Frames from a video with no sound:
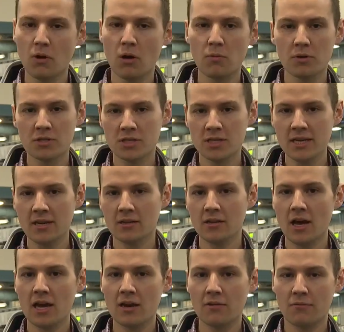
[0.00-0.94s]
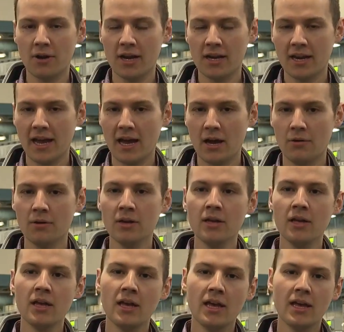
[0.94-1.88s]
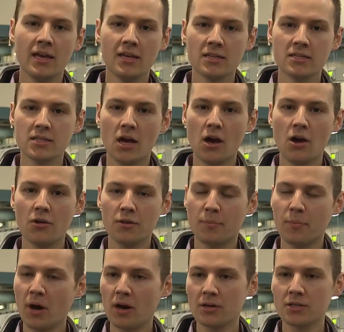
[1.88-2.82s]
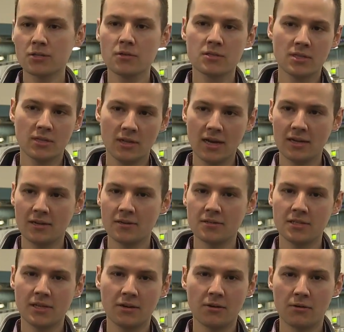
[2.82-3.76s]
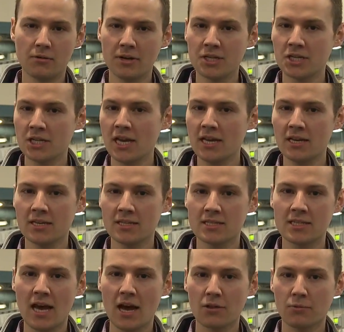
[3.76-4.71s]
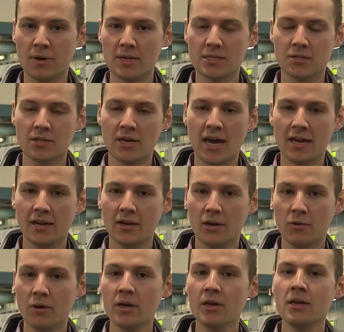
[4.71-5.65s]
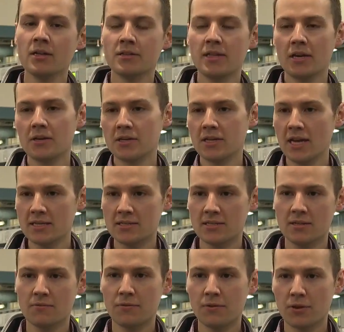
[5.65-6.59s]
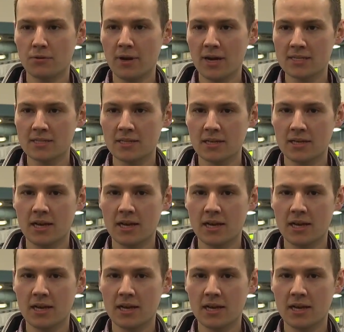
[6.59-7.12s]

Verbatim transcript: What we're seeing a lot of right now is all the parcels and letters that are originating in southwestern Idaho that are destined for the rest of the